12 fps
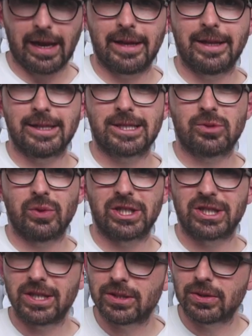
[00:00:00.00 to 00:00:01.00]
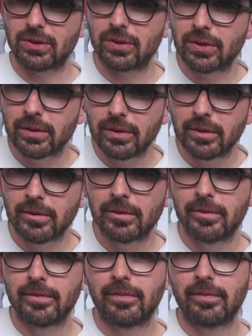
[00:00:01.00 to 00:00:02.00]
and then switched into
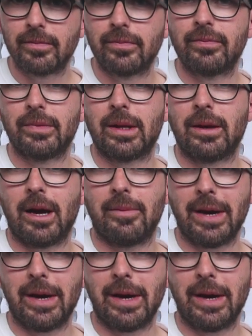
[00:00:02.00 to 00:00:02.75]
a